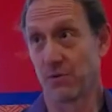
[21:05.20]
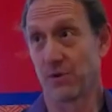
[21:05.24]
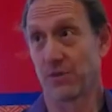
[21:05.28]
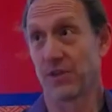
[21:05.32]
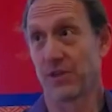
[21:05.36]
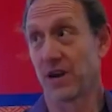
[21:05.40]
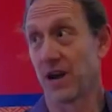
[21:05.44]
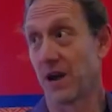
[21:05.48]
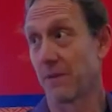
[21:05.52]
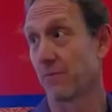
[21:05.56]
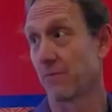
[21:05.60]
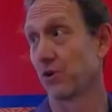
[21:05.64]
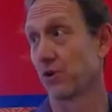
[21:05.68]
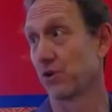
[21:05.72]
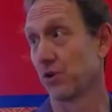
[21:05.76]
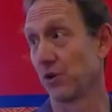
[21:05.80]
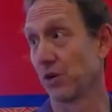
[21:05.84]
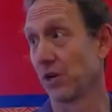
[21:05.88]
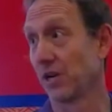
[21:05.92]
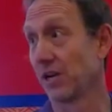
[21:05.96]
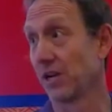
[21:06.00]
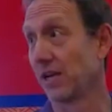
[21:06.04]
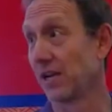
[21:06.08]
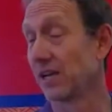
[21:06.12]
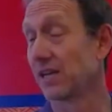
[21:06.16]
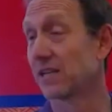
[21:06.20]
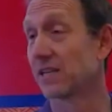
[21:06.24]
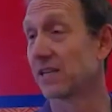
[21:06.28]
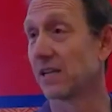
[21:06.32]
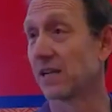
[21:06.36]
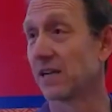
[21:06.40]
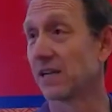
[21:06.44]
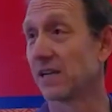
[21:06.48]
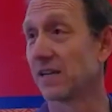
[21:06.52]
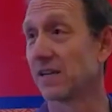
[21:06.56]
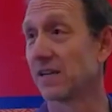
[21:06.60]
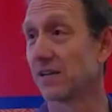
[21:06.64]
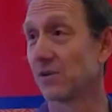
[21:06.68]
with an opportunity
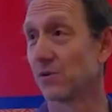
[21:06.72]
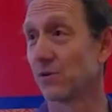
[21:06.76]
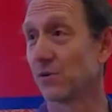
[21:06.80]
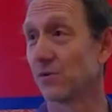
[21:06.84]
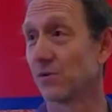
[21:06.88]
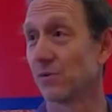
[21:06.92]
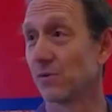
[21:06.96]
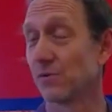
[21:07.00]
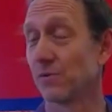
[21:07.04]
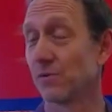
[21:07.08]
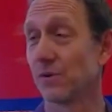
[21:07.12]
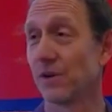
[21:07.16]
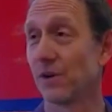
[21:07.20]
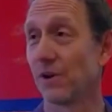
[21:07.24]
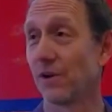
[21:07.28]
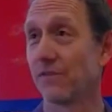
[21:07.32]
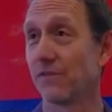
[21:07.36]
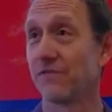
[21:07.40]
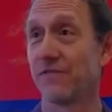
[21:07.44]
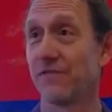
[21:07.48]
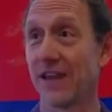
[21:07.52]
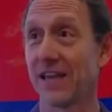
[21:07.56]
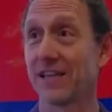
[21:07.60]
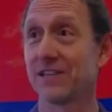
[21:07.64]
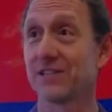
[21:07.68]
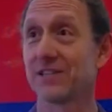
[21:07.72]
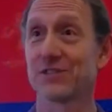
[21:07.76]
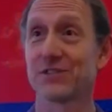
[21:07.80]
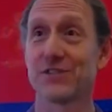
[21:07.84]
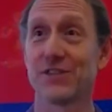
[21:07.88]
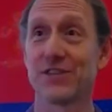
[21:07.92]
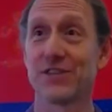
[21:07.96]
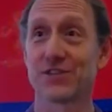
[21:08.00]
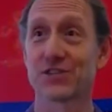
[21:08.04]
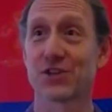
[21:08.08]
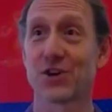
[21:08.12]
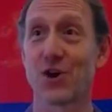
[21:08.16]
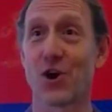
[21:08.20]
to, to you know, face
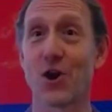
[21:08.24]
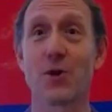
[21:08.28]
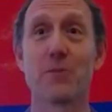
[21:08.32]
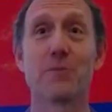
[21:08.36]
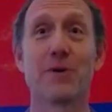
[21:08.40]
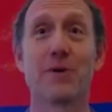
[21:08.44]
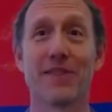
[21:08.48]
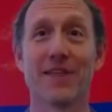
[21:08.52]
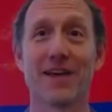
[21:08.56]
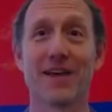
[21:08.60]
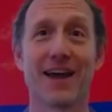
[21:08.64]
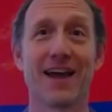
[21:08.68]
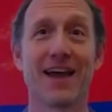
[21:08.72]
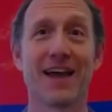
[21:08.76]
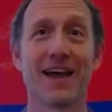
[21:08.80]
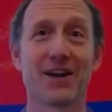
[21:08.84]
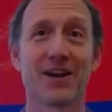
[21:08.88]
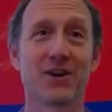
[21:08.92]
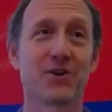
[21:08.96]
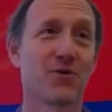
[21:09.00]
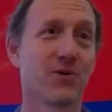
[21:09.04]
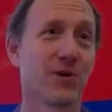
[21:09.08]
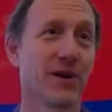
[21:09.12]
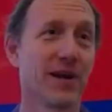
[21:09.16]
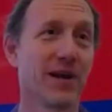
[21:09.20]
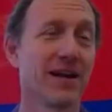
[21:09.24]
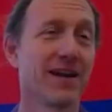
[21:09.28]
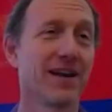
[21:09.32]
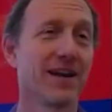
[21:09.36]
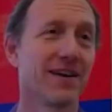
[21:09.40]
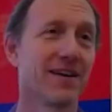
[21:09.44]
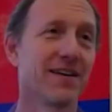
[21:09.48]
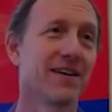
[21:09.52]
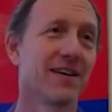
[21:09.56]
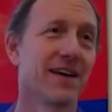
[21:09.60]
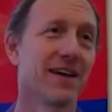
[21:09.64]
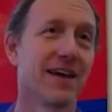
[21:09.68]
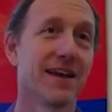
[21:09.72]
this karma that I had created.
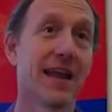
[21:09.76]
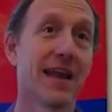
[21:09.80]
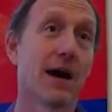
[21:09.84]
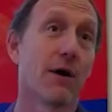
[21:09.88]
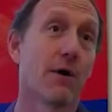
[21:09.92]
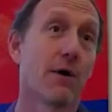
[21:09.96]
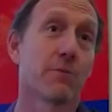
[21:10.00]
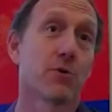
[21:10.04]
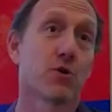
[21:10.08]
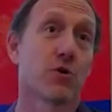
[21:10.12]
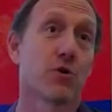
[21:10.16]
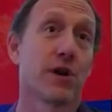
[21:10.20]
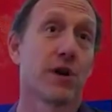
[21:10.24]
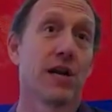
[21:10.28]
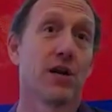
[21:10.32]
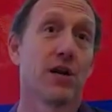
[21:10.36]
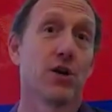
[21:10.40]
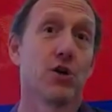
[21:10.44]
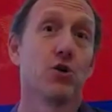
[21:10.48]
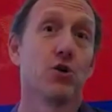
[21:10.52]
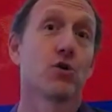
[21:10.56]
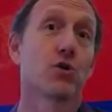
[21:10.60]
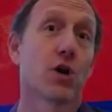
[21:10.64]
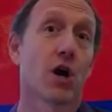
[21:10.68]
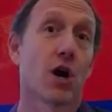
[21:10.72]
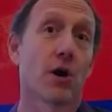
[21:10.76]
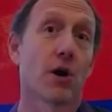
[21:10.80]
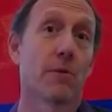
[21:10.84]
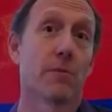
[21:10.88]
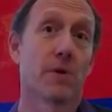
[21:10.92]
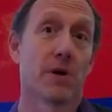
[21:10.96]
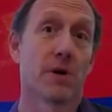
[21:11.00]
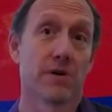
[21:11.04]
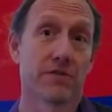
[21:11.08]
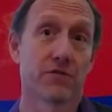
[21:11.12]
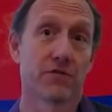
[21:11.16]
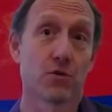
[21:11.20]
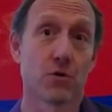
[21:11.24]
Now I'm creating new karma,
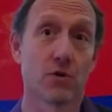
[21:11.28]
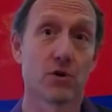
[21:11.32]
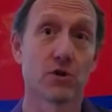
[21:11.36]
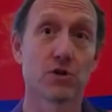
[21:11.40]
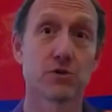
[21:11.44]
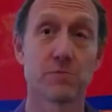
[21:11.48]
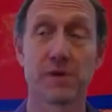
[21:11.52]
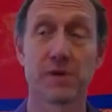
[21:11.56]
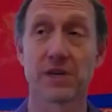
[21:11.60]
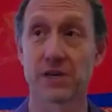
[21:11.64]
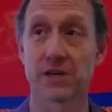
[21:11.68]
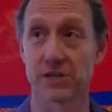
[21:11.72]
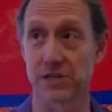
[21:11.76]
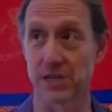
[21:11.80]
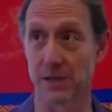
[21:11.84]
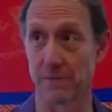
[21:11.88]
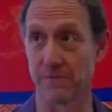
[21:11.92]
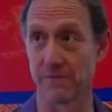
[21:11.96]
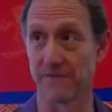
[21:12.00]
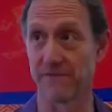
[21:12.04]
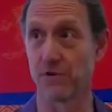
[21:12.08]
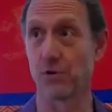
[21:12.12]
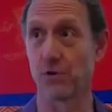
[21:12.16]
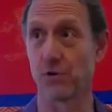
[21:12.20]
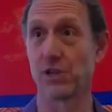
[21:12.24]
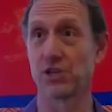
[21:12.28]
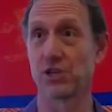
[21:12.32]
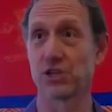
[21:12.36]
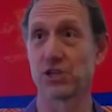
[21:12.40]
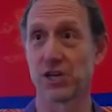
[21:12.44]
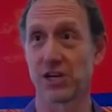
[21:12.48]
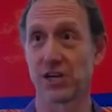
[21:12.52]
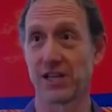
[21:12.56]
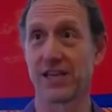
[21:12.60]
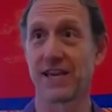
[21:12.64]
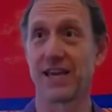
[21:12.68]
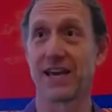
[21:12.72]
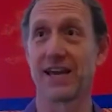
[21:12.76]
of course, because I'm
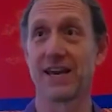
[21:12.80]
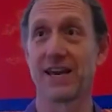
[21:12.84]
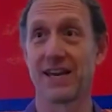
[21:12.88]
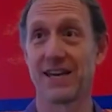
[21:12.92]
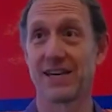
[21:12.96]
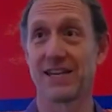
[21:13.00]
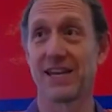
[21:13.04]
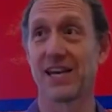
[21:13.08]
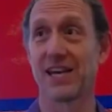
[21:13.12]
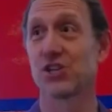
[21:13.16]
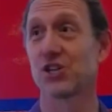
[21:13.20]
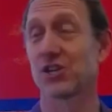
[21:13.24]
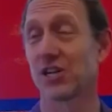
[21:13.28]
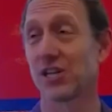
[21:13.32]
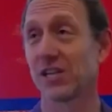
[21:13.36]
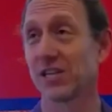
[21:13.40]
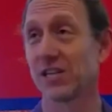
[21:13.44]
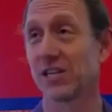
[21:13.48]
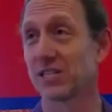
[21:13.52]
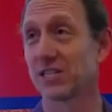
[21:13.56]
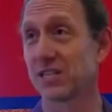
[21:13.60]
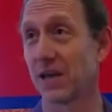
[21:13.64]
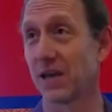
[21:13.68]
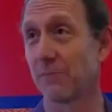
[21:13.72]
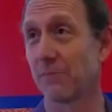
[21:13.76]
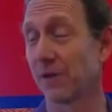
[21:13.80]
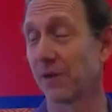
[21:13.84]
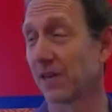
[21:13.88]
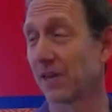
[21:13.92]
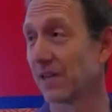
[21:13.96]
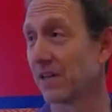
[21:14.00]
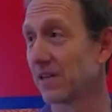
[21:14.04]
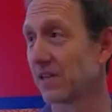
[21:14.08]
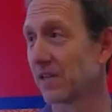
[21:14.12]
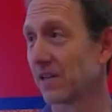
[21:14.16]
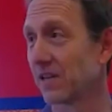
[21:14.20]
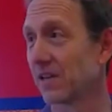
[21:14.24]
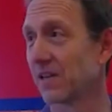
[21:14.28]
volitionally and intentionally stepping
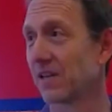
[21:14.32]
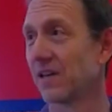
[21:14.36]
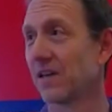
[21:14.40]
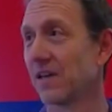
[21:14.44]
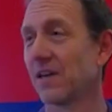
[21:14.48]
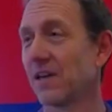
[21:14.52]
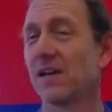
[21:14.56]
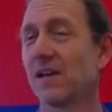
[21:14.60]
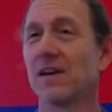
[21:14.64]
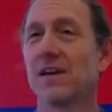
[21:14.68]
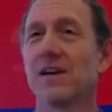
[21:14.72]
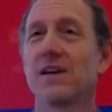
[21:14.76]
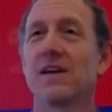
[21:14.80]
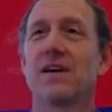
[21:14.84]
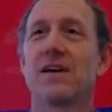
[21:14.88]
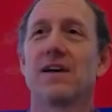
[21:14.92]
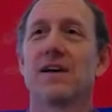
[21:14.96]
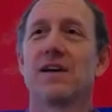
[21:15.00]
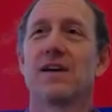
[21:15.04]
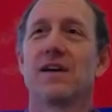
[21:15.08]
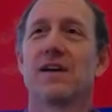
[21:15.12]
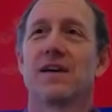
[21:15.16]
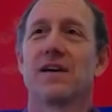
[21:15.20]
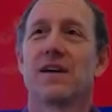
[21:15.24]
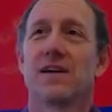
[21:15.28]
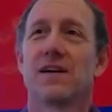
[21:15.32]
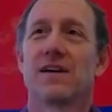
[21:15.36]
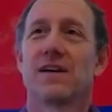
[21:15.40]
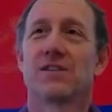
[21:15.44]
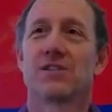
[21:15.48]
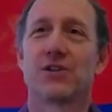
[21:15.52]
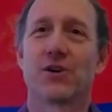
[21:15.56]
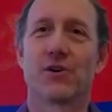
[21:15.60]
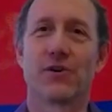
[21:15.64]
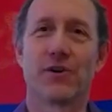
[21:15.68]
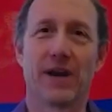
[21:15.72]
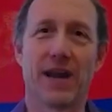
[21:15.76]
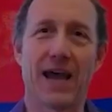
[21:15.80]
into
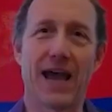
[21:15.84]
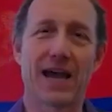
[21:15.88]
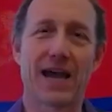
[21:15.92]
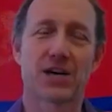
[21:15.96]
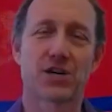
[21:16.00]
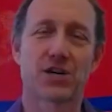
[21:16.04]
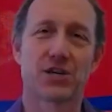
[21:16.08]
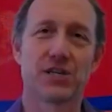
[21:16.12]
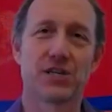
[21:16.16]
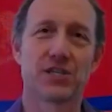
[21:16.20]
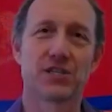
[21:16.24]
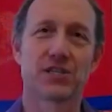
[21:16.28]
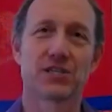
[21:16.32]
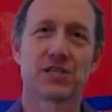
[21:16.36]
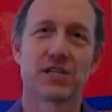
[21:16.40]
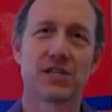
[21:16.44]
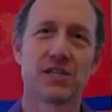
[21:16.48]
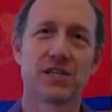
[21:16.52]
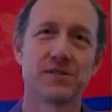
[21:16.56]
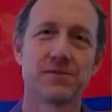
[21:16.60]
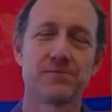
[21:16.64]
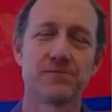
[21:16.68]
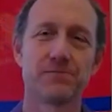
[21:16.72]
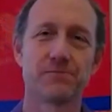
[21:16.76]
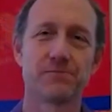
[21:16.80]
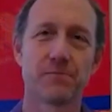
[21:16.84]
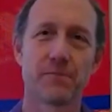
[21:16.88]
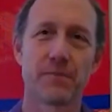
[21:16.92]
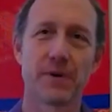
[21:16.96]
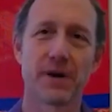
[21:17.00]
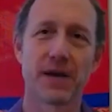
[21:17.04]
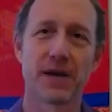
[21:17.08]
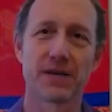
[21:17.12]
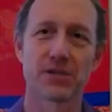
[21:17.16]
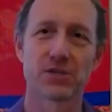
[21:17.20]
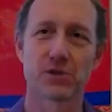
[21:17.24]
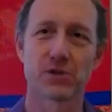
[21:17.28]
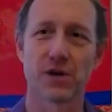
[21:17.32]
certain actions.
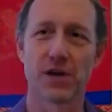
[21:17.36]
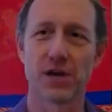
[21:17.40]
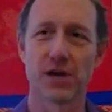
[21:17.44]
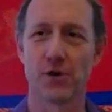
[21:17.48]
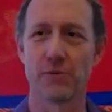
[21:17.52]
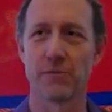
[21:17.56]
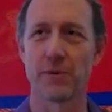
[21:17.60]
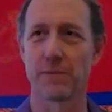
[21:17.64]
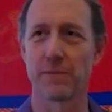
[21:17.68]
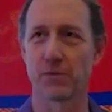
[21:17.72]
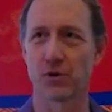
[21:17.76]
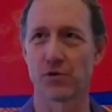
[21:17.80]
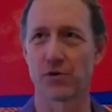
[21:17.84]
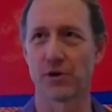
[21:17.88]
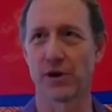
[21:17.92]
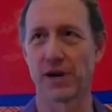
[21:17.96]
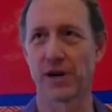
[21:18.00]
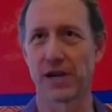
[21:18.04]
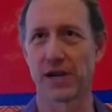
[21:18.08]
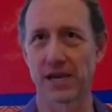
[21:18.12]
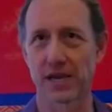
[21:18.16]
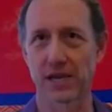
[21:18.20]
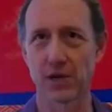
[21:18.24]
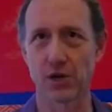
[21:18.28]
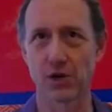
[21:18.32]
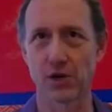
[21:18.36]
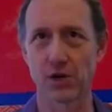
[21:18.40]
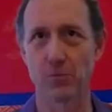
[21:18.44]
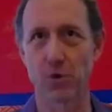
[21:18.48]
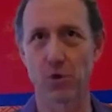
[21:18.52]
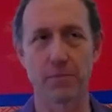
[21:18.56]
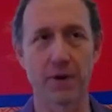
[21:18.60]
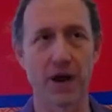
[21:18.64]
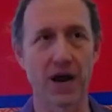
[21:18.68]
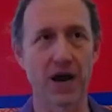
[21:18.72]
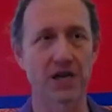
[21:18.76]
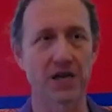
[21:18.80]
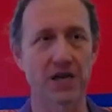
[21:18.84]
But so I hope I'm creating you know more
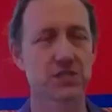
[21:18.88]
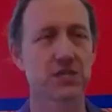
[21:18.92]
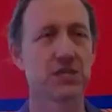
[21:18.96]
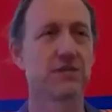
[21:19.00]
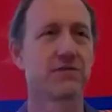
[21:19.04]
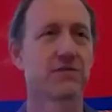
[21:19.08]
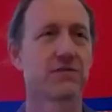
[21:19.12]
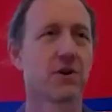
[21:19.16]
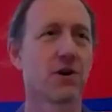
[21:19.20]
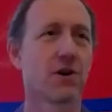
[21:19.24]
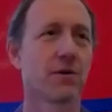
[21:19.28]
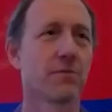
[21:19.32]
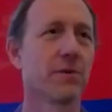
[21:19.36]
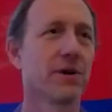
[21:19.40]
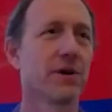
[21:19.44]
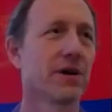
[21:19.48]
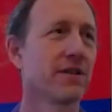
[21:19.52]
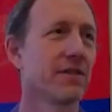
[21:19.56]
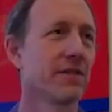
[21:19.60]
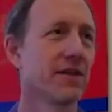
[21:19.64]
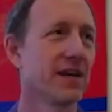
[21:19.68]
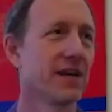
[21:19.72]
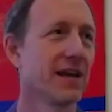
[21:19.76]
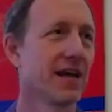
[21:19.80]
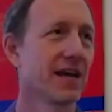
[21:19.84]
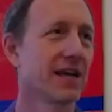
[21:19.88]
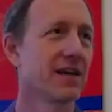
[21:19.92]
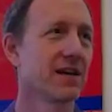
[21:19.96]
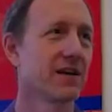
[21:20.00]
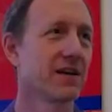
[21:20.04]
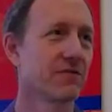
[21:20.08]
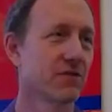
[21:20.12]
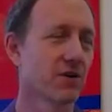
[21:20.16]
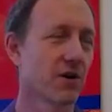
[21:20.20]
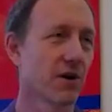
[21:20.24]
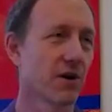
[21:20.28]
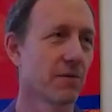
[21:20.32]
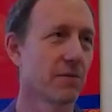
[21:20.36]
positive karma than negative
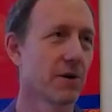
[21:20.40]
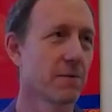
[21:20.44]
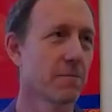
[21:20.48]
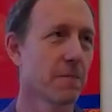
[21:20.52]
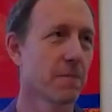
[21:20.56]
karma.